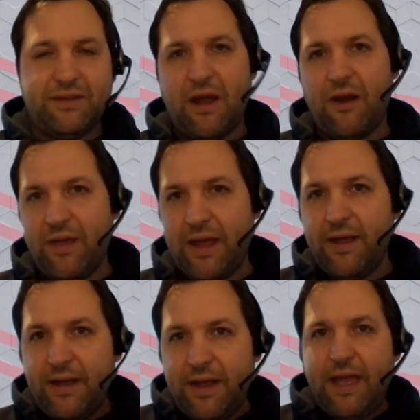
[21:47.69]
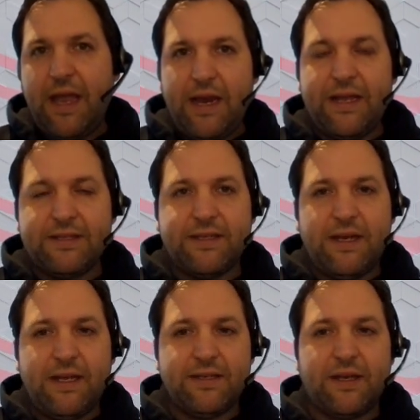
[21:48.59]
No, that it
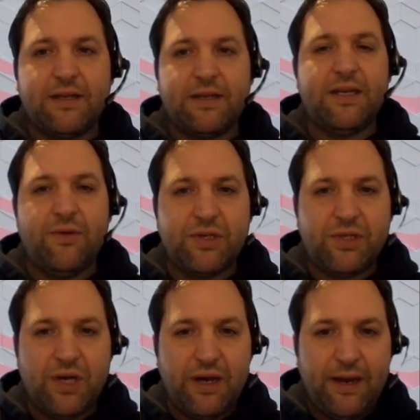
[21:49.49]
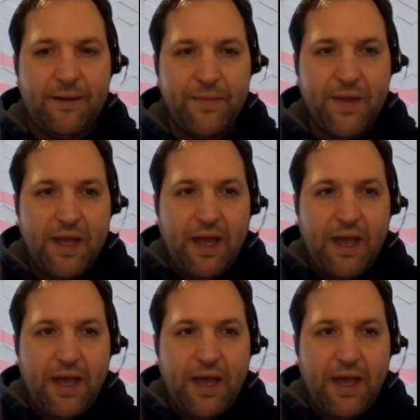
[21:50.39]
is a continuous journey.